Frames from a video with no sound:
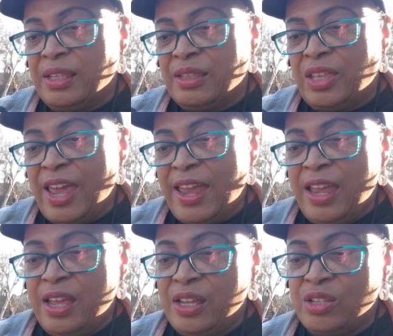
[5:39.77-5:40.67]

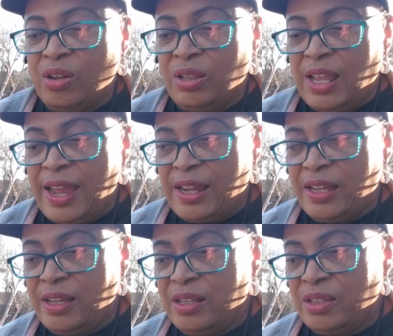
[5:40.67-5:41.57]
They don't like
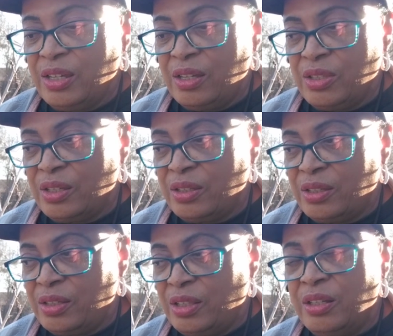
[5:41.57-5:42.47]

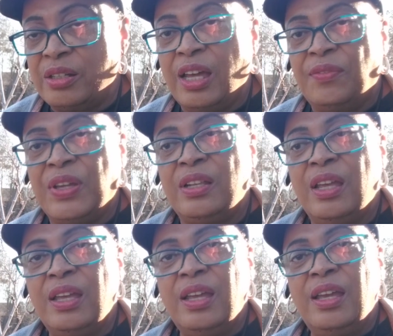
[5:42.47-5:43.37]
the look of it,
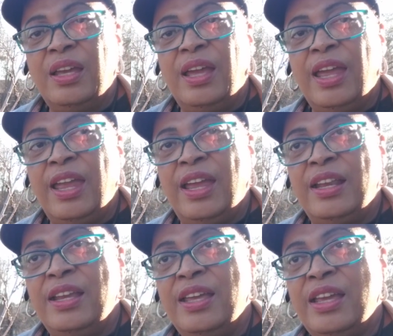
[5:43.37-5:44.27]

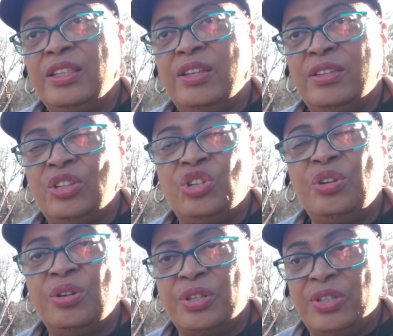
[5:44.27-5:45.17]
and it
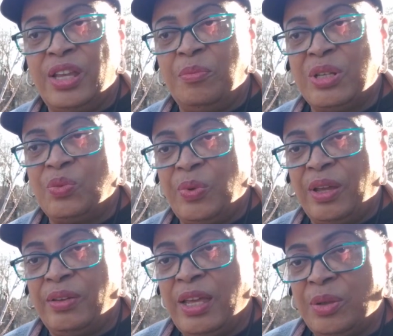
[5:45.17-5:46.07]
deters them as
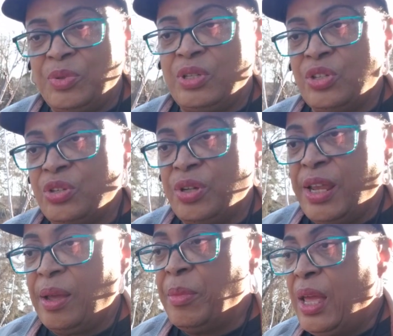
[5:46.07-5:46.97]
well. It helps to deter
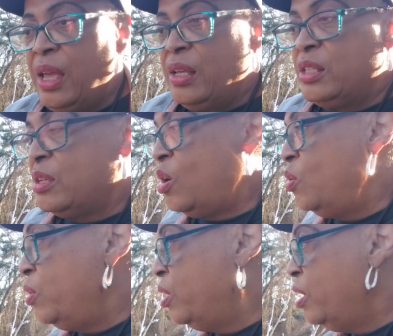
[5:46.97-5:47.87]
them.
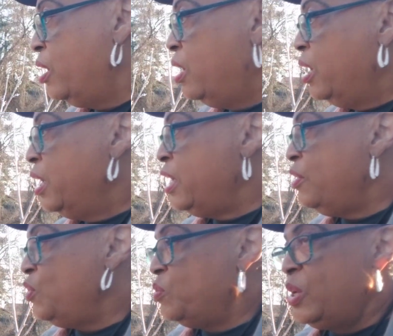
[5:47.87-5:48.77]
So
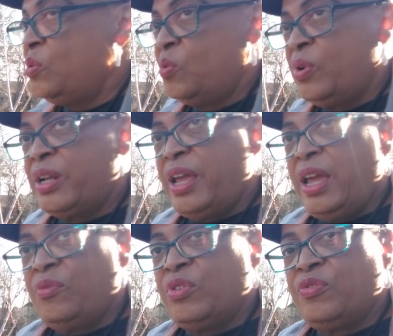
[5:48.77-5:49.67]
if you really want to
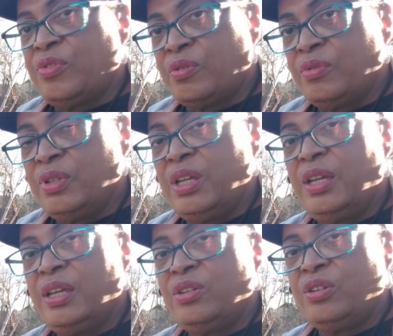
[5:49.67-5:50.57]
have your fruit,
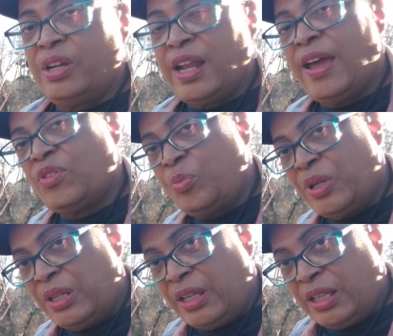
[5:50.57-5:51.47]
you're going to have to
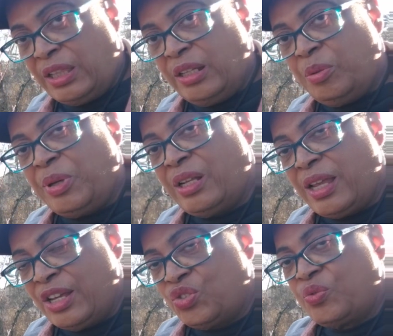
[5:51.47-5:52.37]
put a little bit
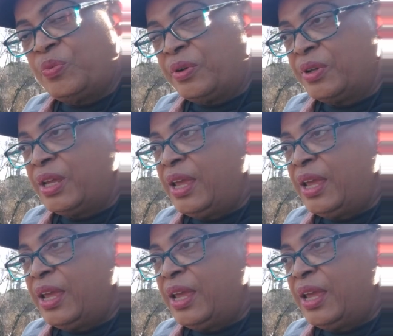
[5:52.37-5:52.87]
extra work.